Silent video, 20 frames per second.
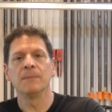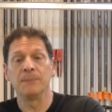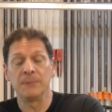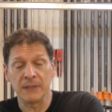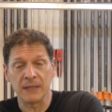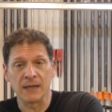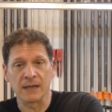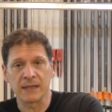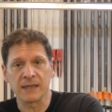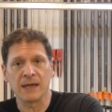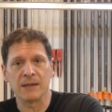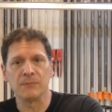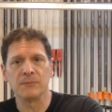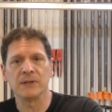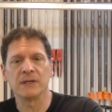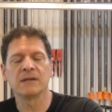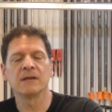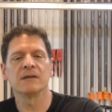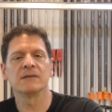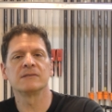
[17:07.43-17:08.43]
Be, again,
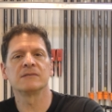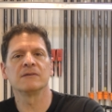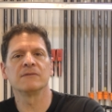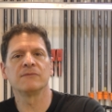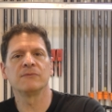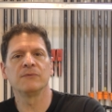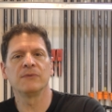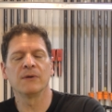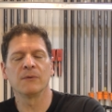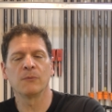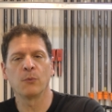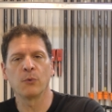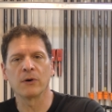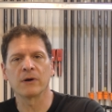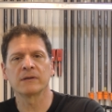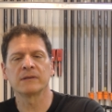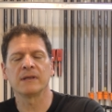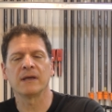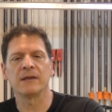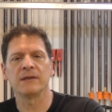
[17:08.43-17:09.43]
because of the
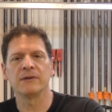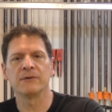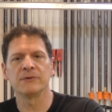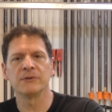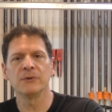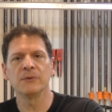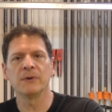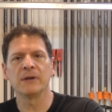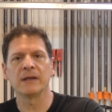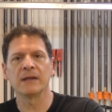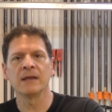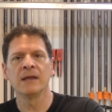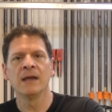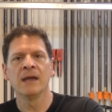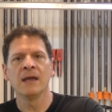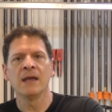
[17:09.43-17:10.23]
work that you're doing,